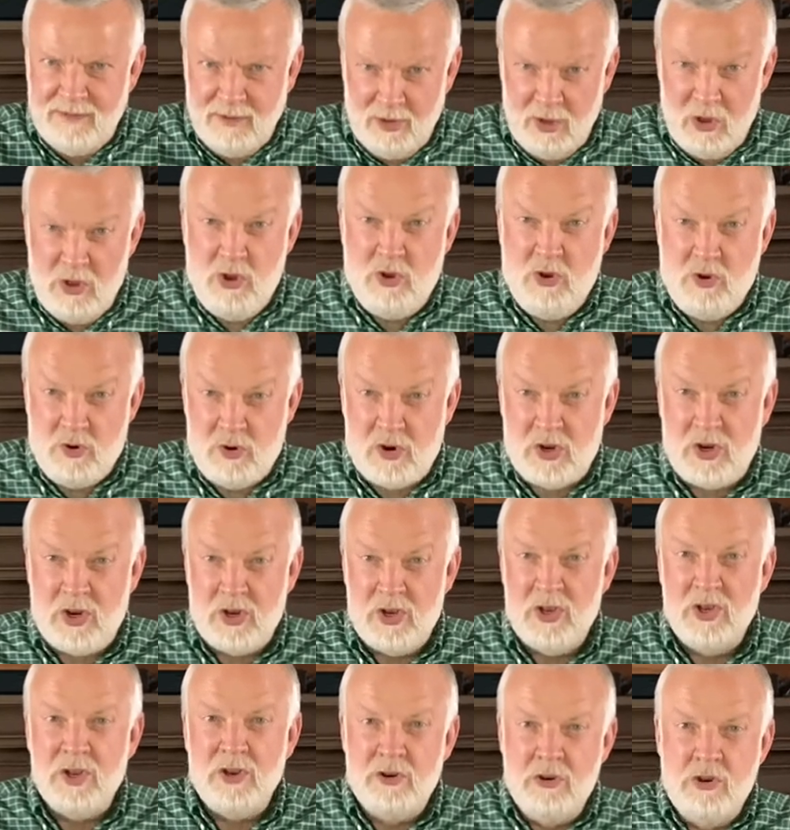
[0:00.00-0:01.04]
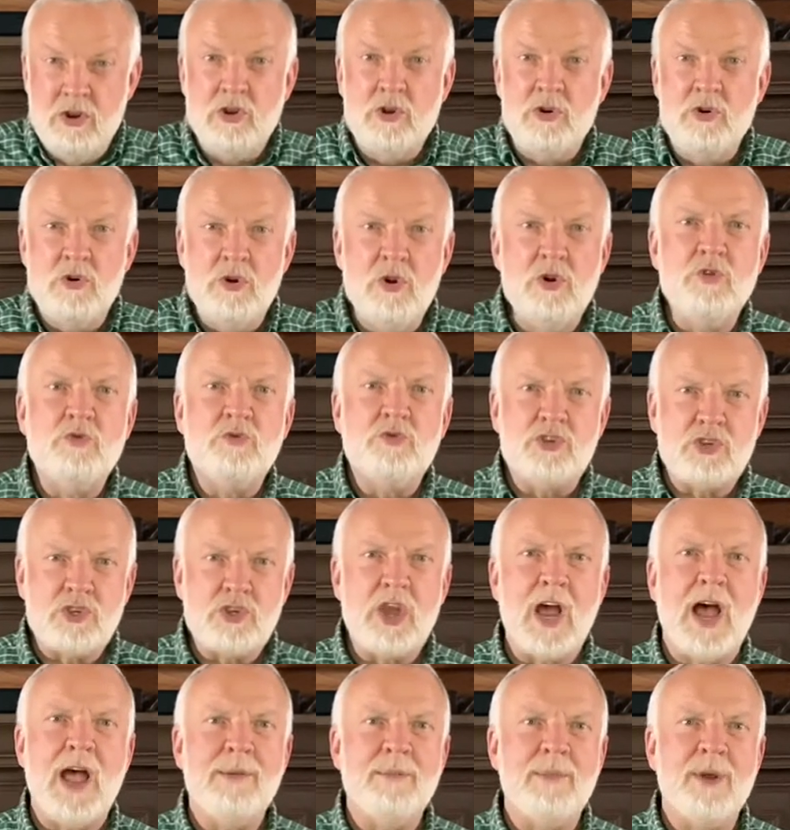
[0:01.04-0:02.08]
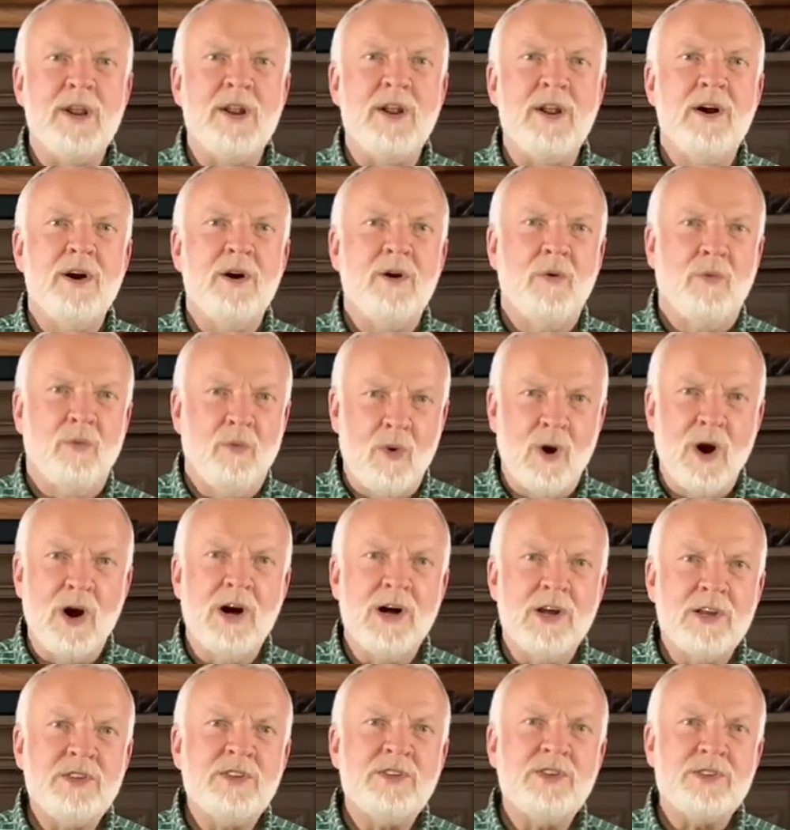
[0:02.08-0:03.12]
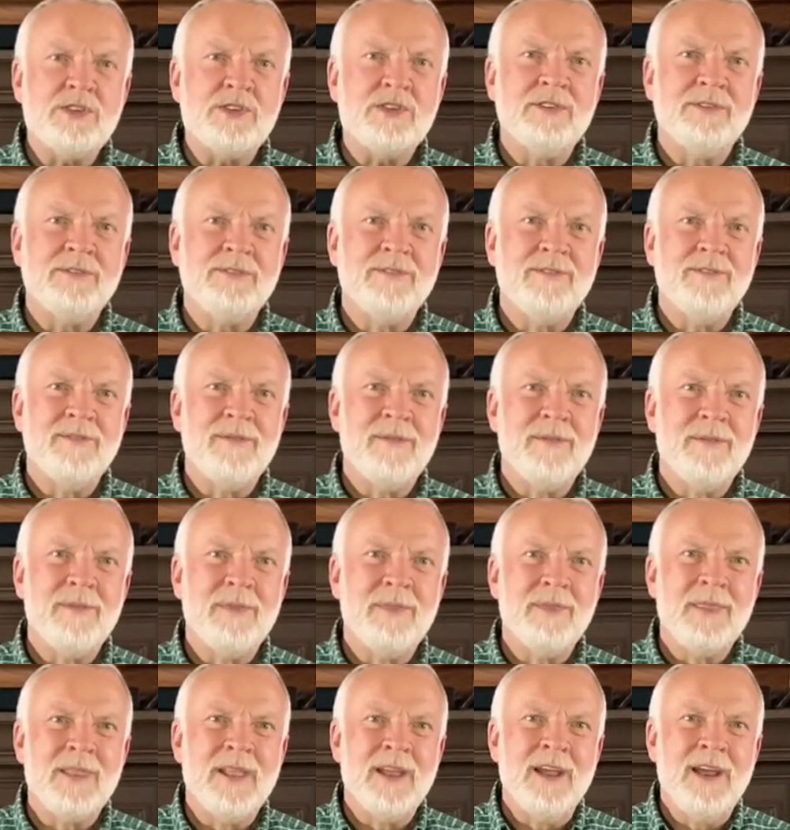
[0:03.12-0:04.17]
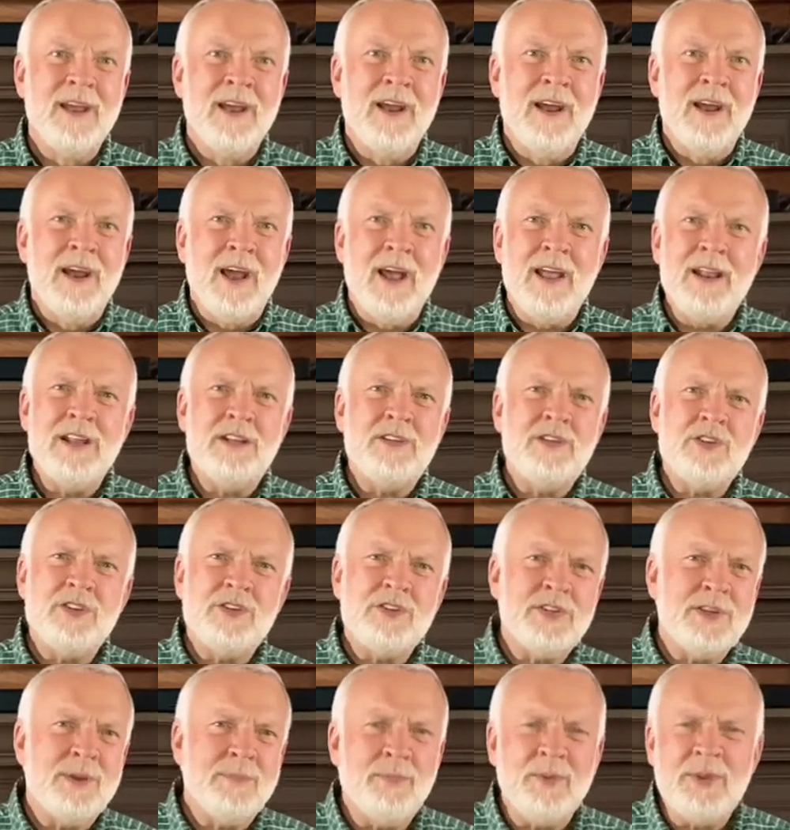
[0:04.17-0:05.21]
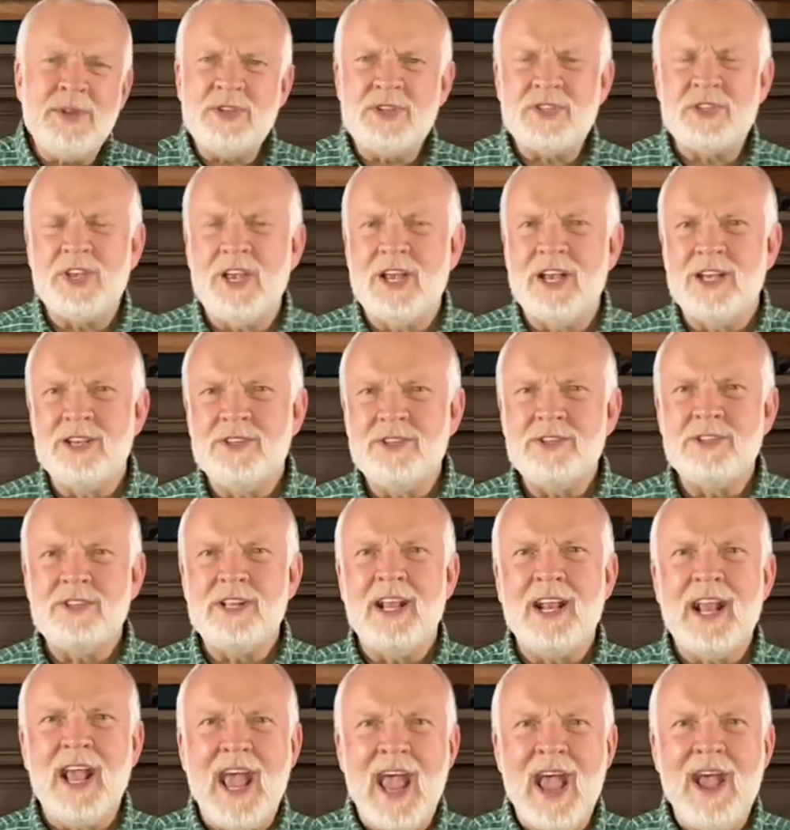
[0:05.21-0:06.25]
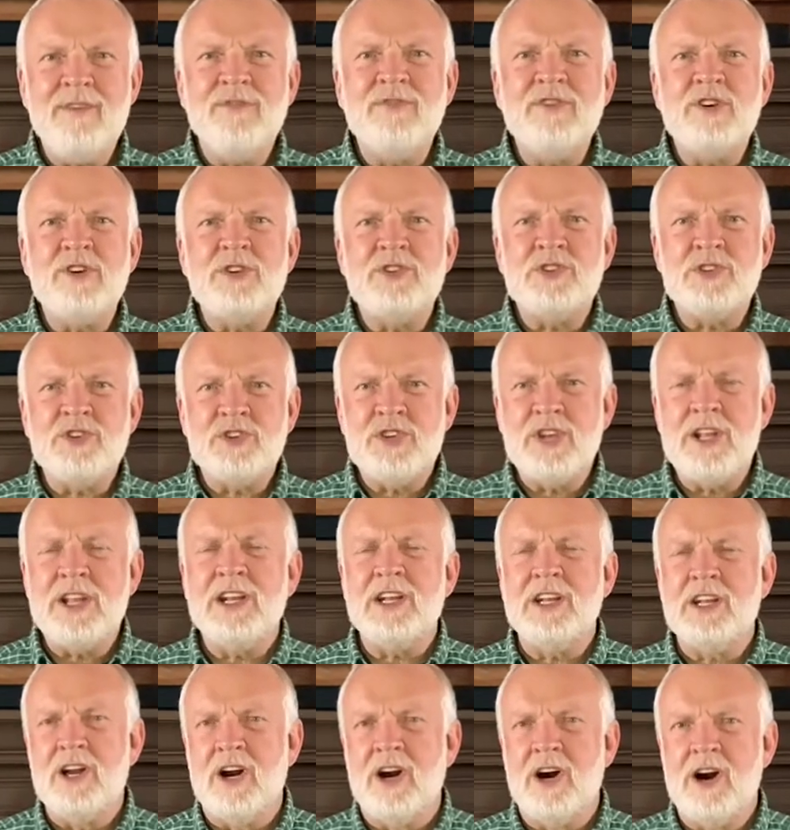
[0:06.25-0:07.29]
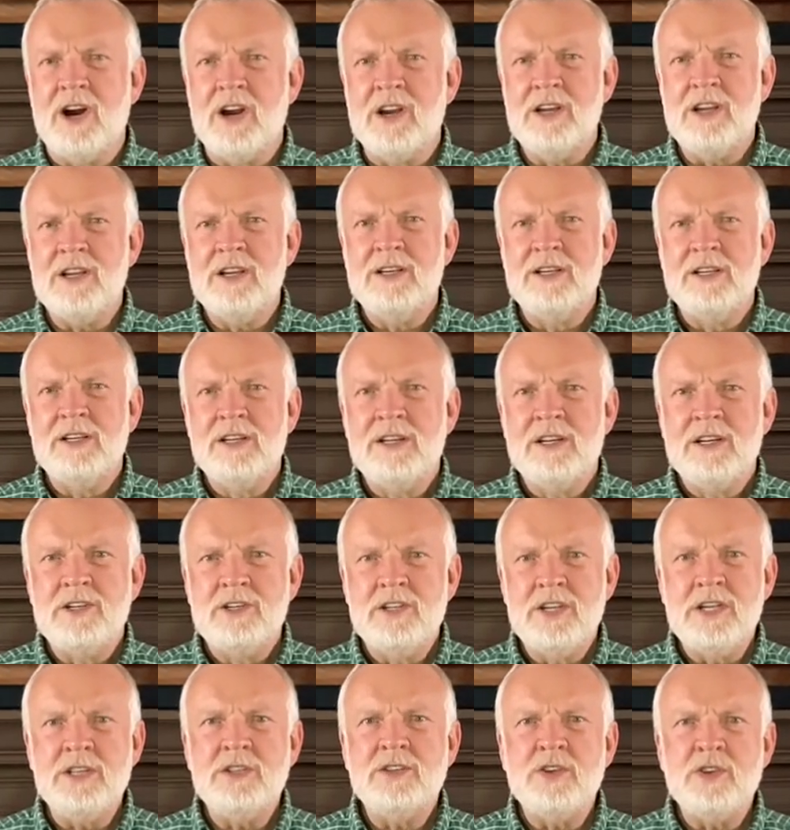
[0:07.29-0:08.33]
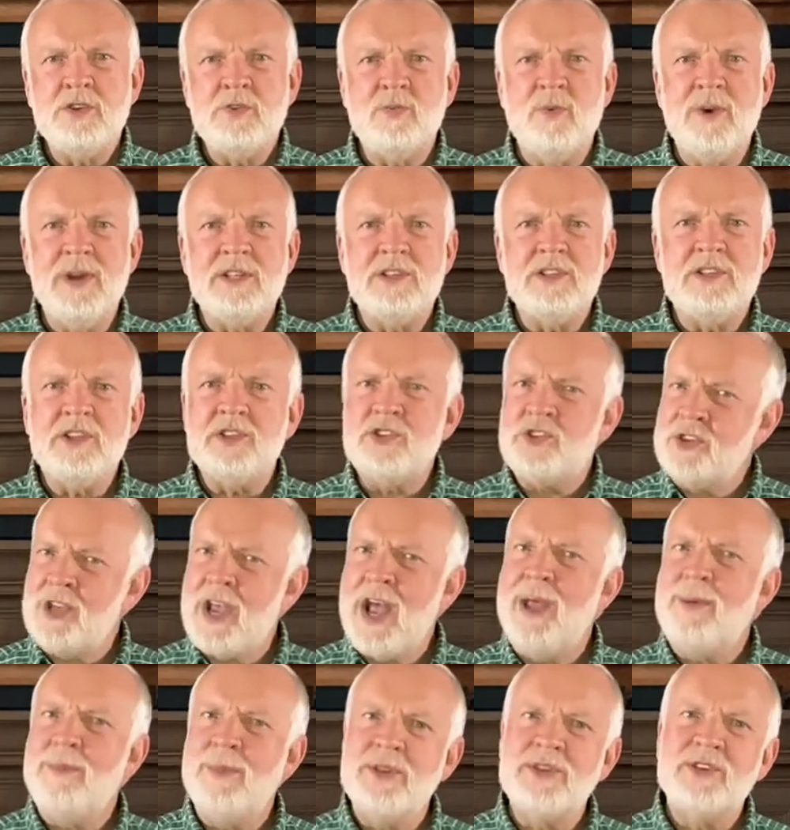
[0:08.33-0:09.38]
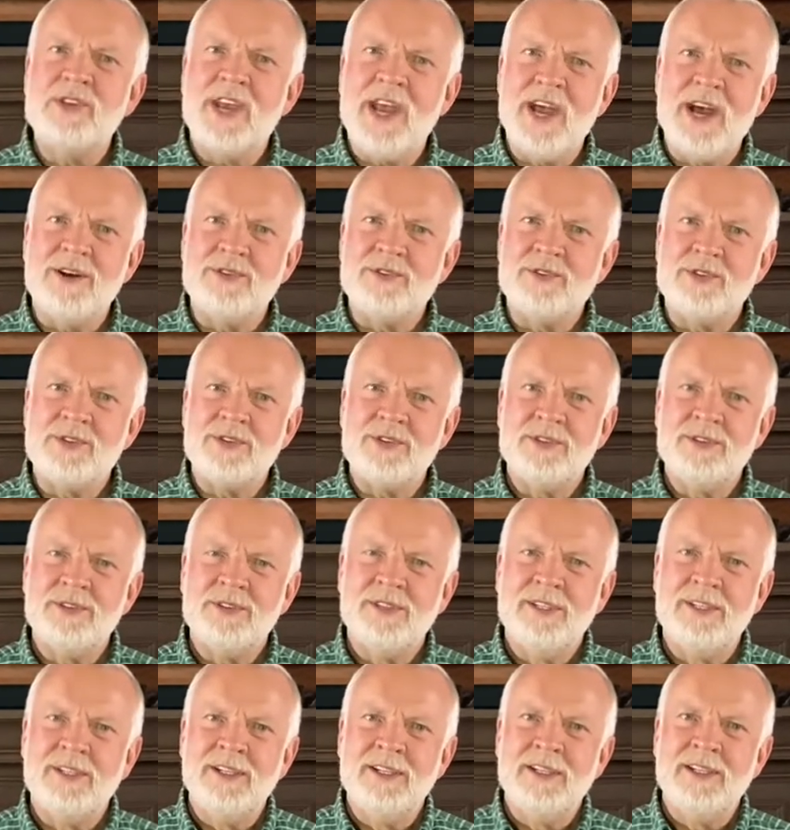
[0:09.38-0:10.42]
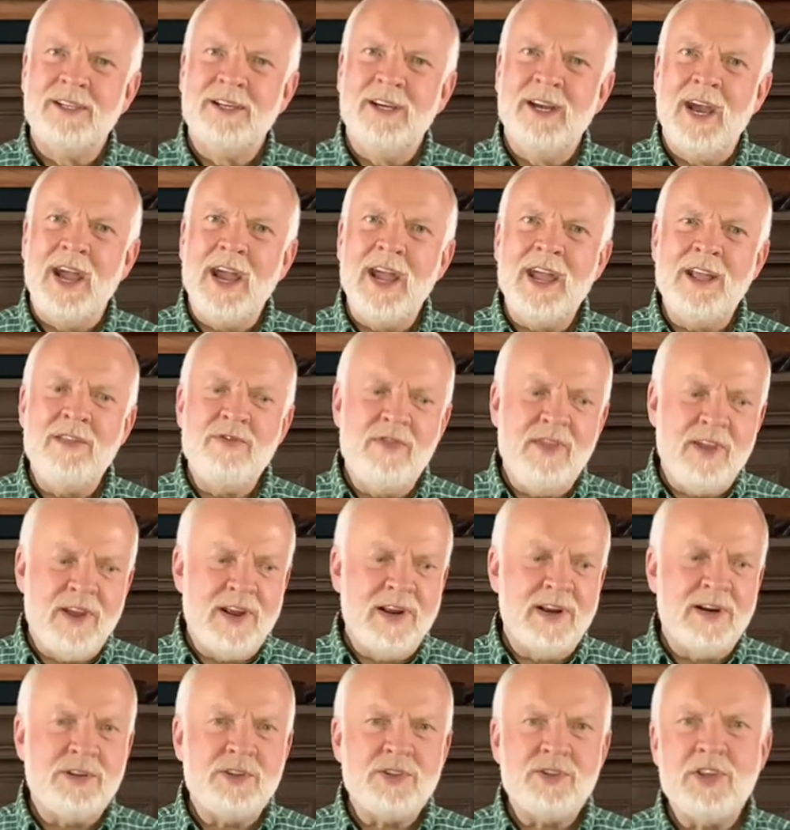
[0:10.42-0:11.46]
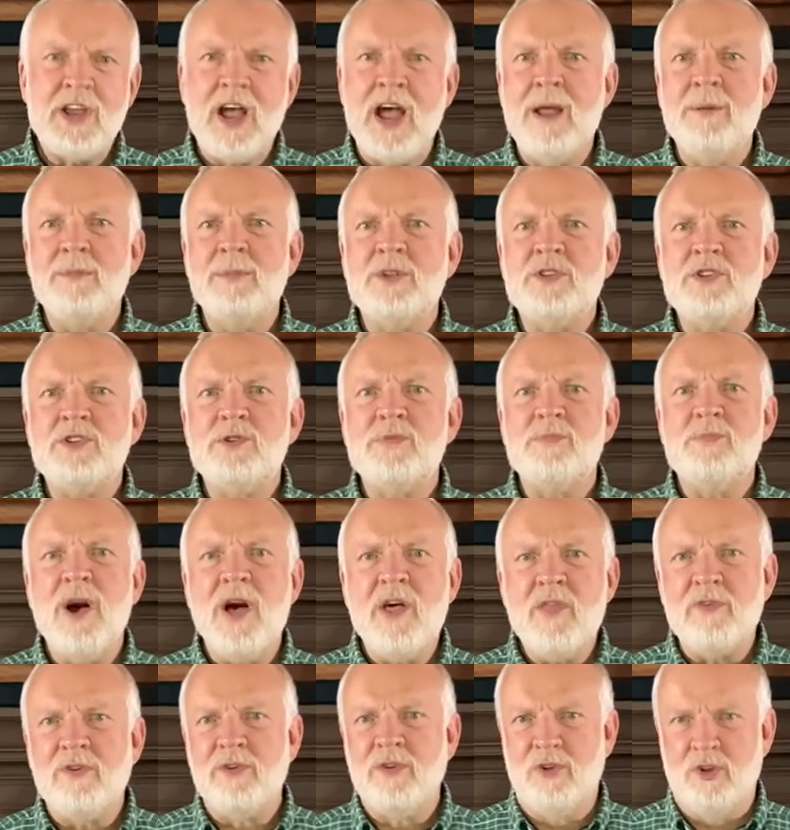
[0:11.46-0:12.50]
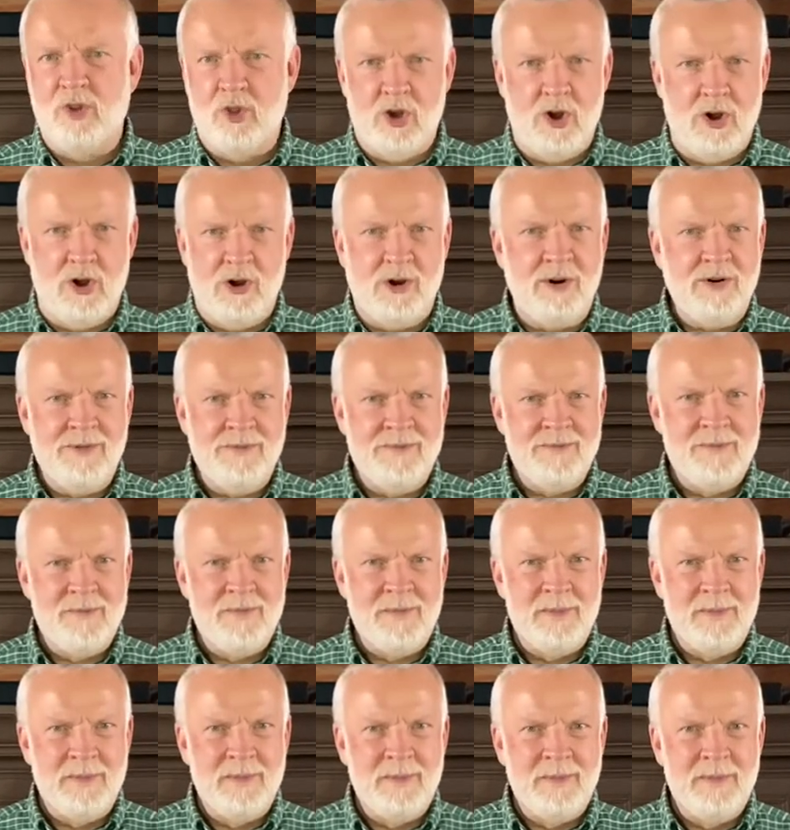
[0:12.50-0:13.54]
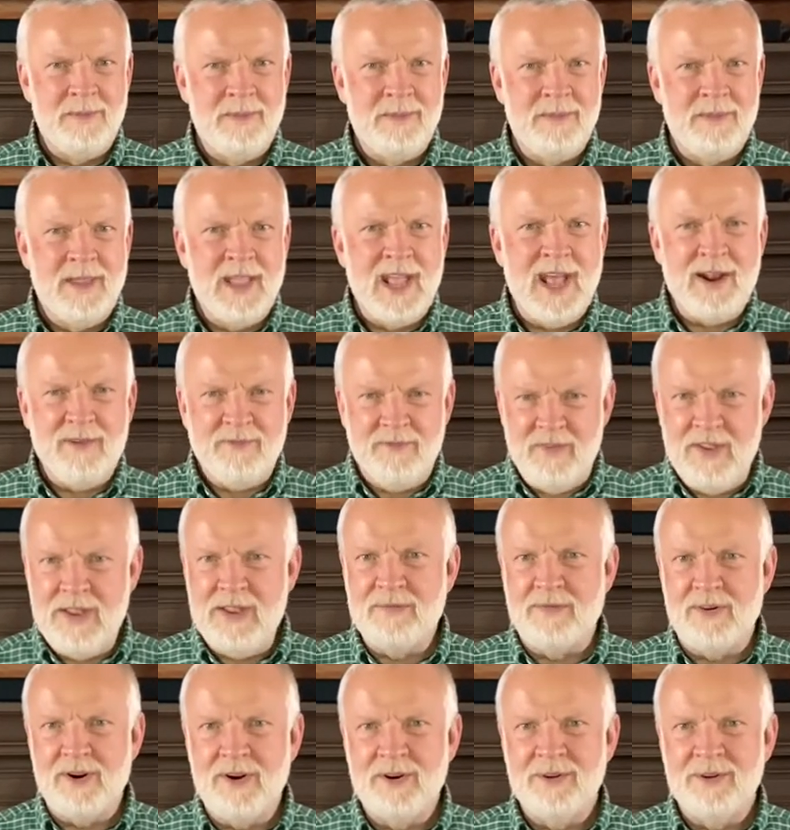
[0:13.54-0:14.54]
Luke knew who Simon was. And it just simply says that after synagogue, Jesus went to Simon's house. And there, Simon's mother in law had a fever.